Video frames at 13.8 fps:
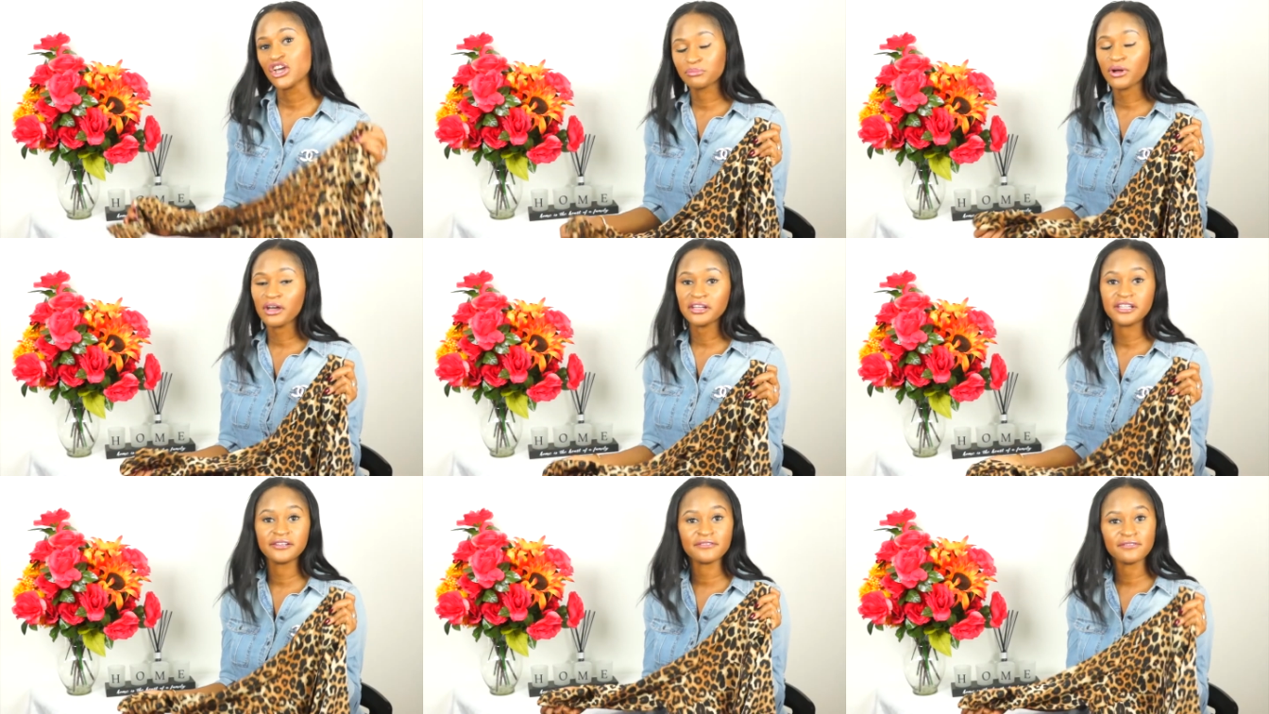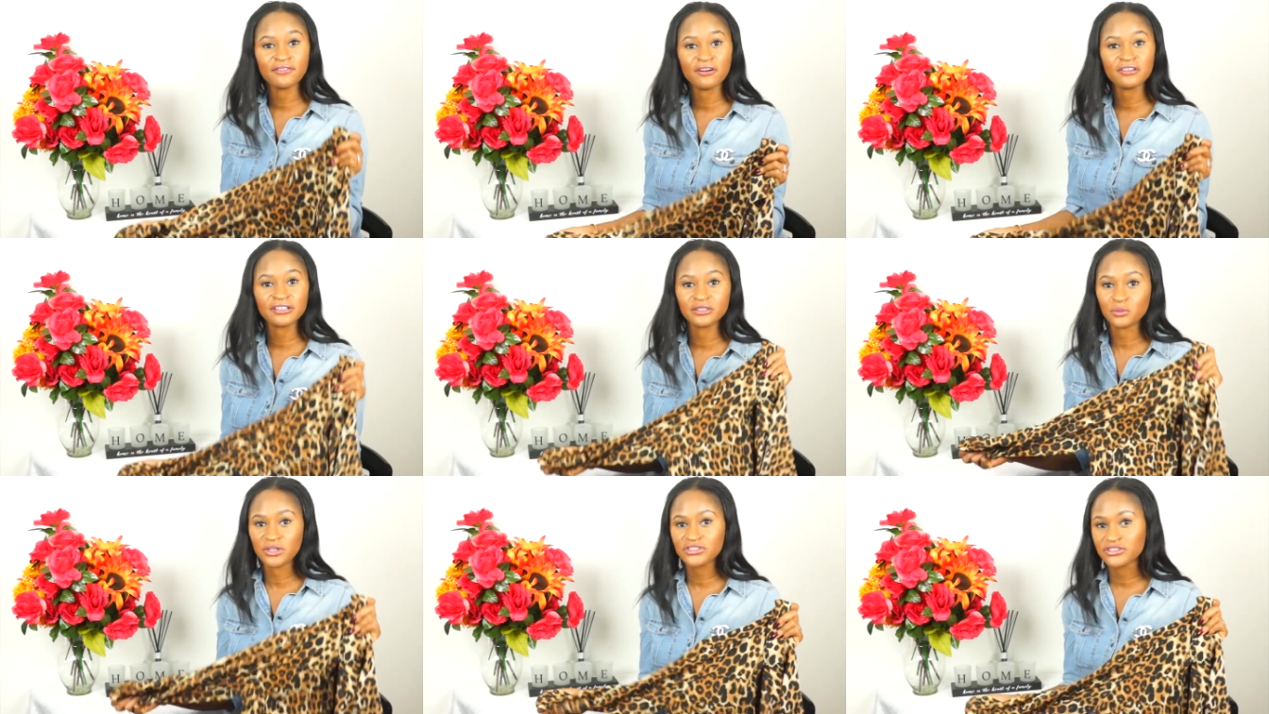But in the fall and
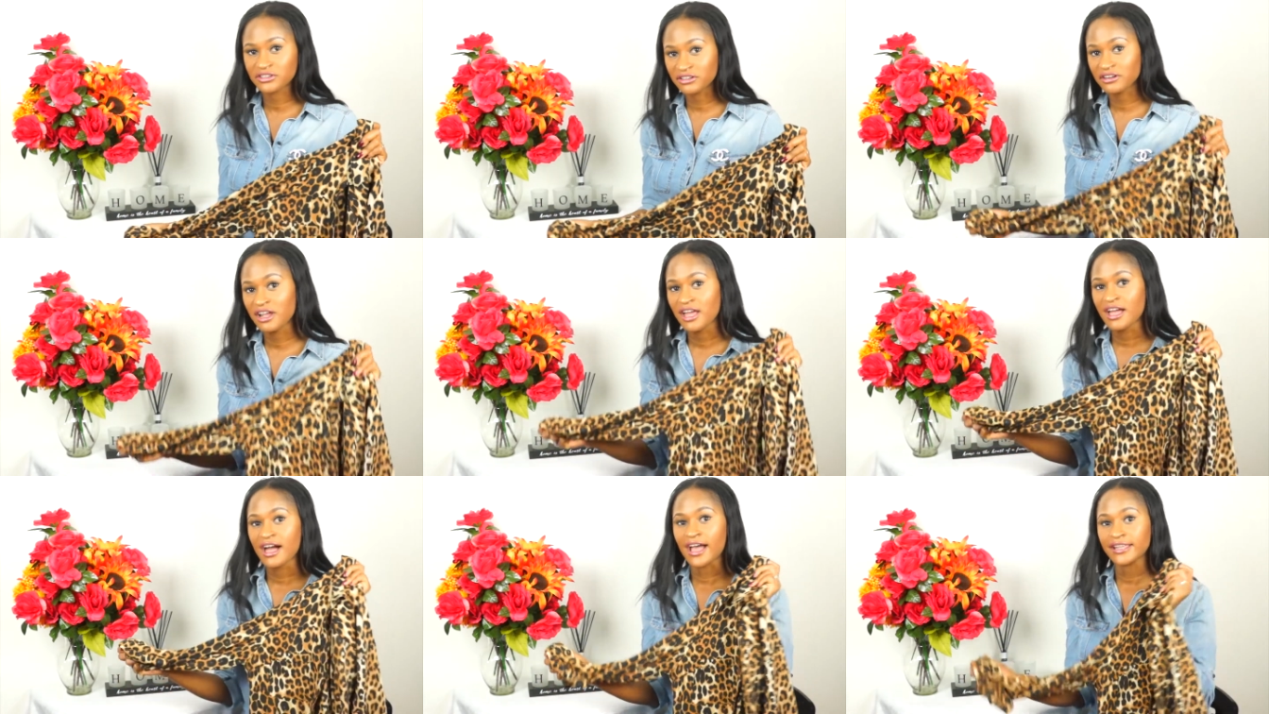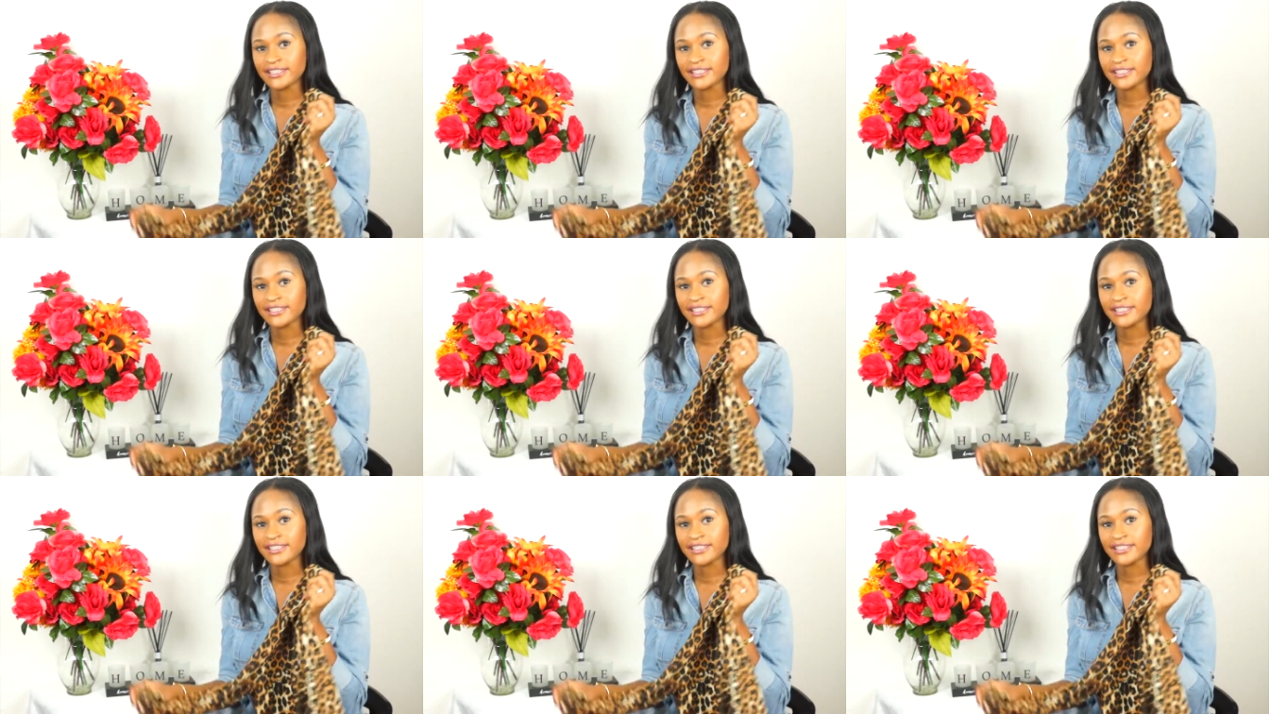the winter, I